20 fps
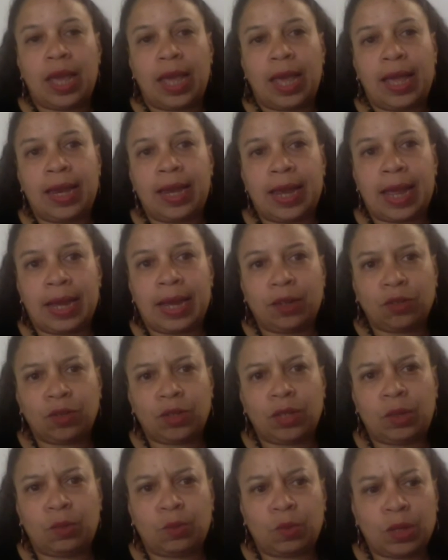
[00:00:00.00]
and
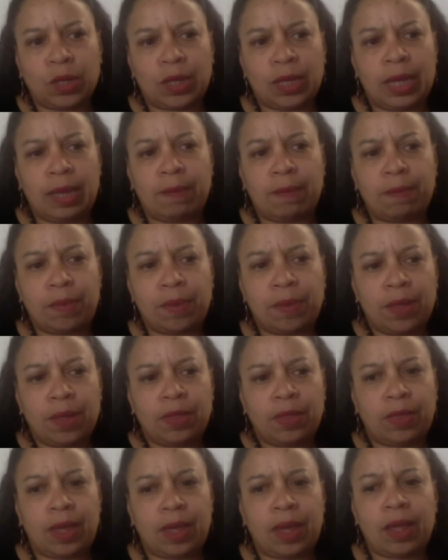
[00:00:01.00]
actually will keep
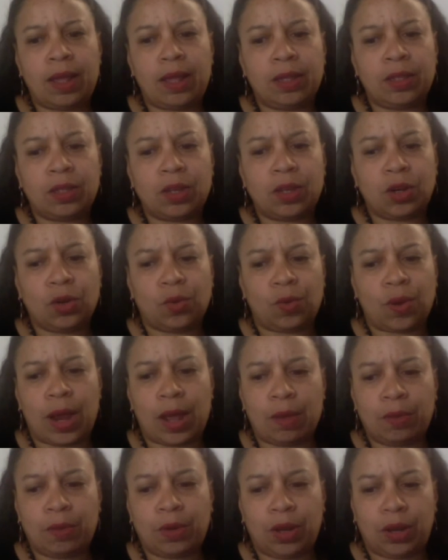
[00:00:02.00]
things
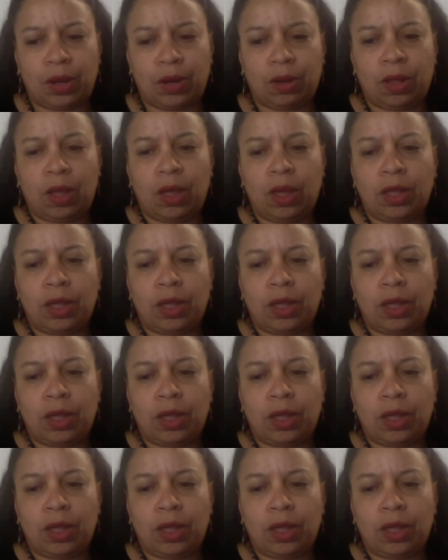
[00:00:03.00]
grounded.